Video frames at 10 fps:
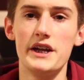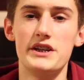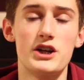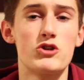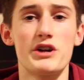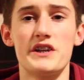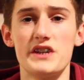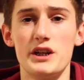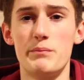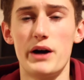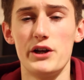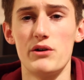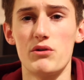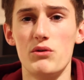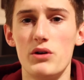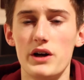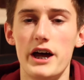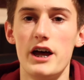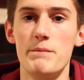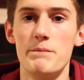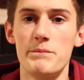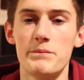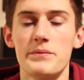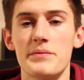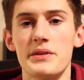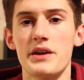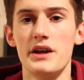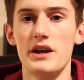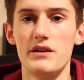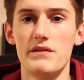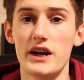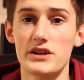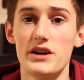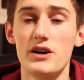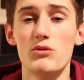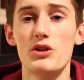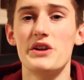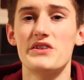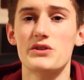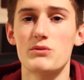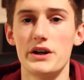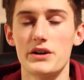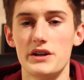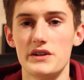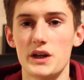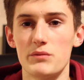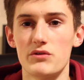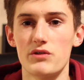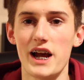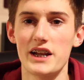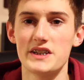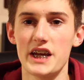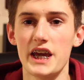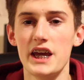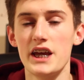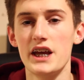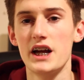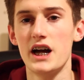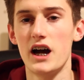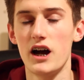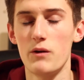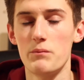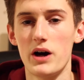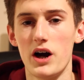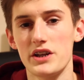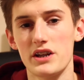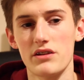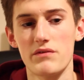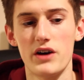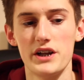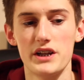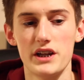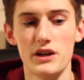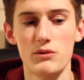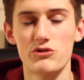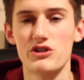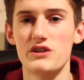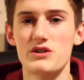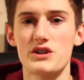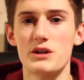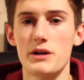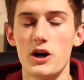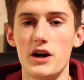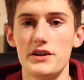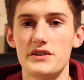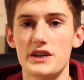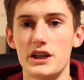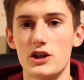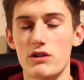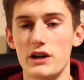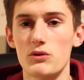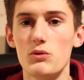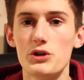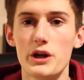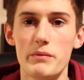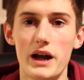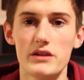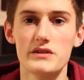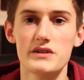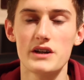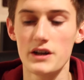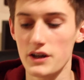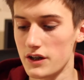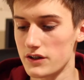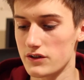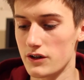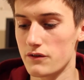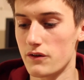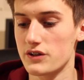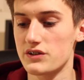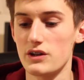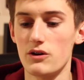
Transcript: decrease in the binaural factor. Although this is quite good in terms of reality, I didn't find it's just going to be harder to get the correct audio balance. So focusing